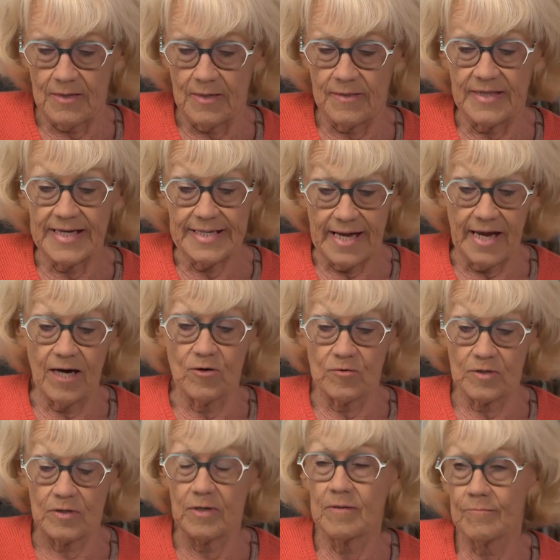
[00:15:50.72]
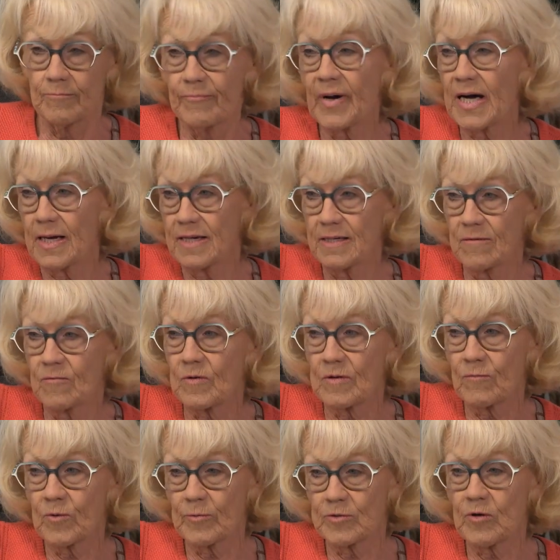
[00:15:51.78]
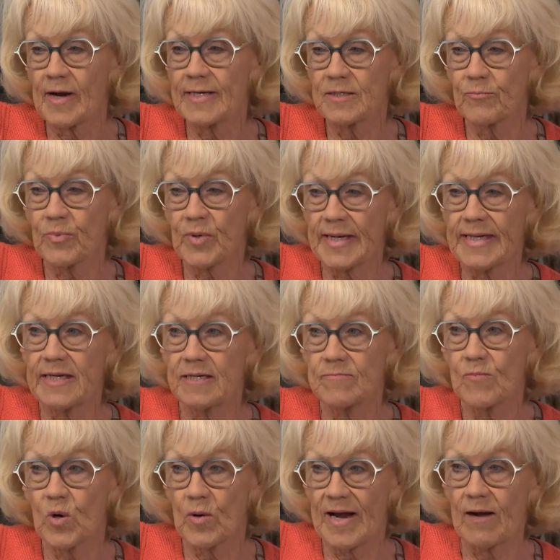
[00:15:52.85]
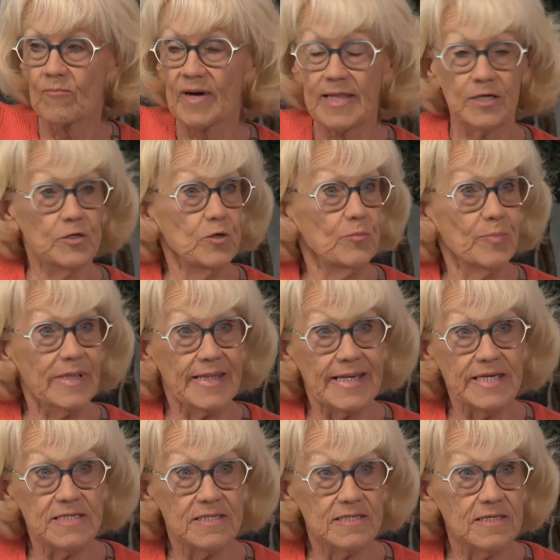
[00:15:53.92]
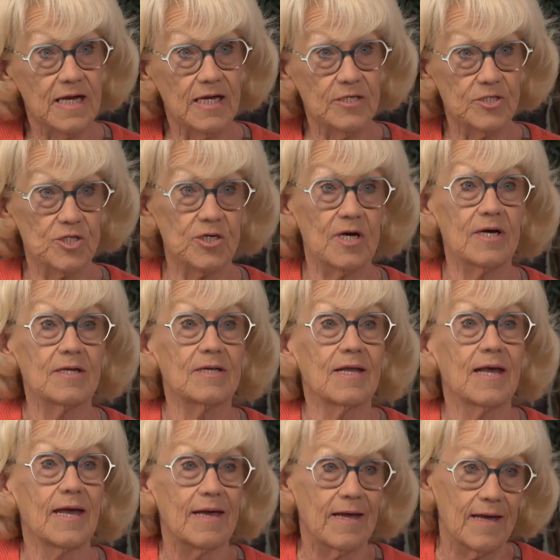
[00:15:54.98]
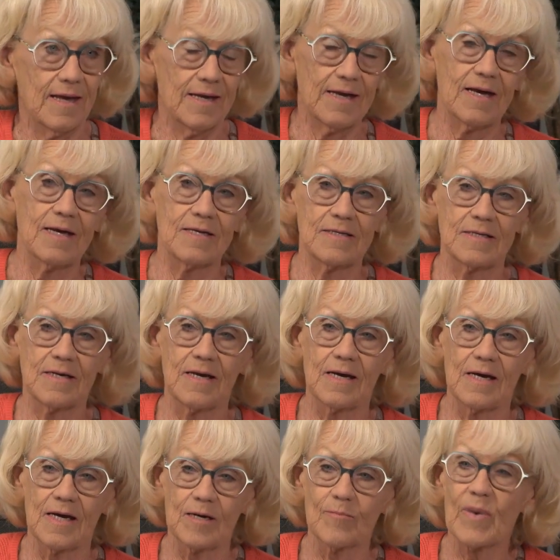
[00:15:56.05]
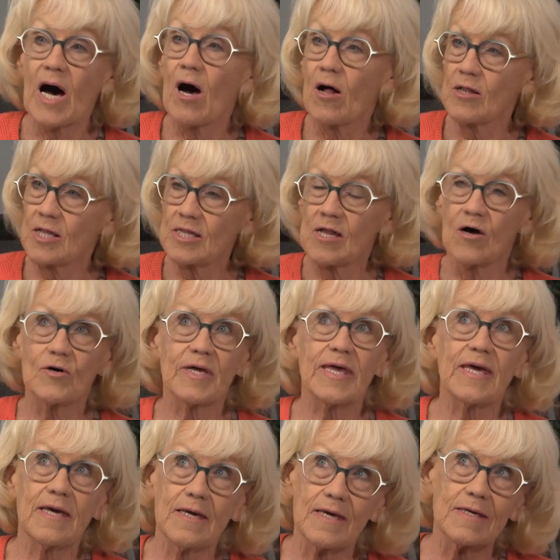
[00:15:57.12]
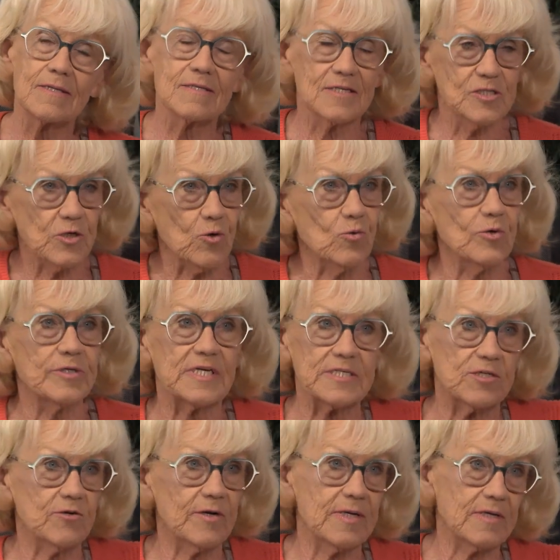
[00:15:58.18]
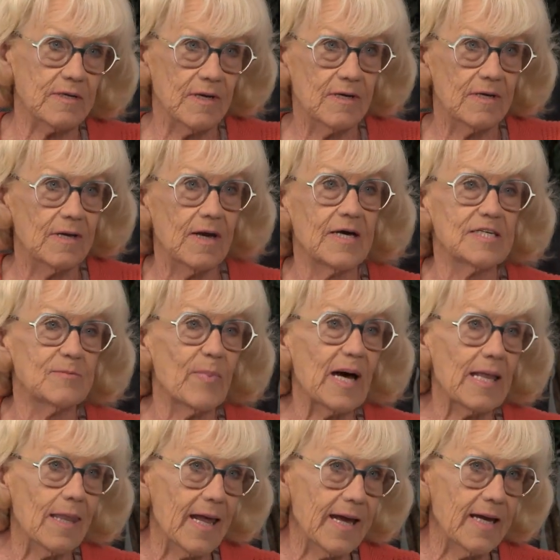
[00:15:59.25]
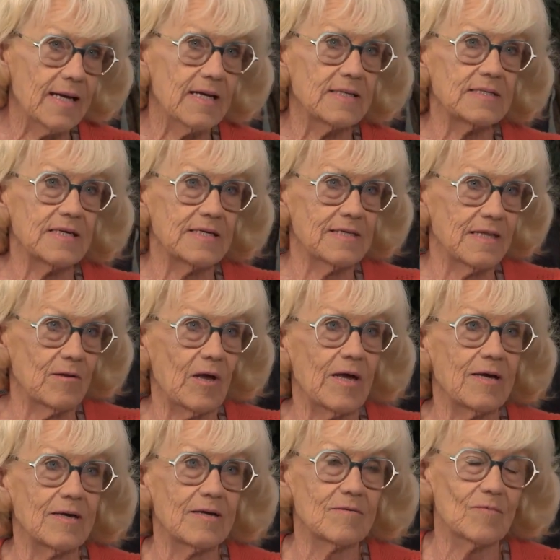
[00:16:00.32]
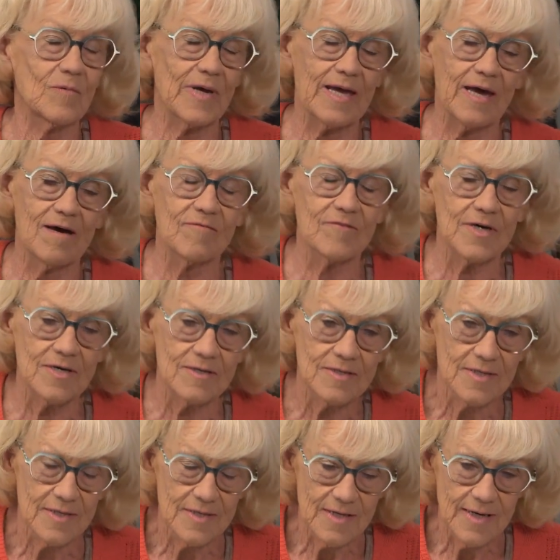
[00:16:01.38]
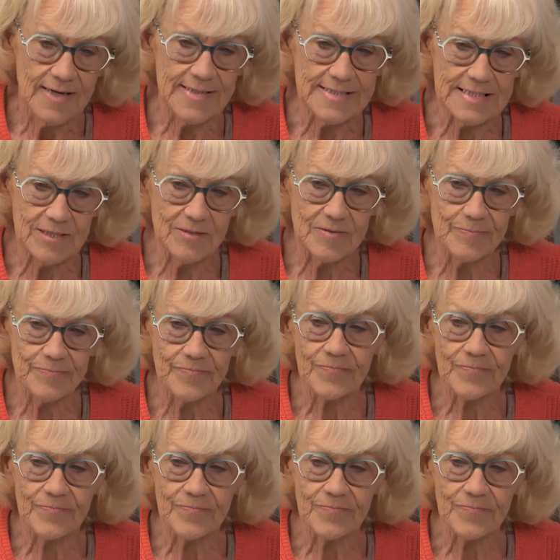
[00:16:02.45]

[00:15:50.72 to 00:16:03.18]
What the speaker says: then out by, we're trying to bring in more out by the new police station, and all along Keene, the school district has bought land, and we have a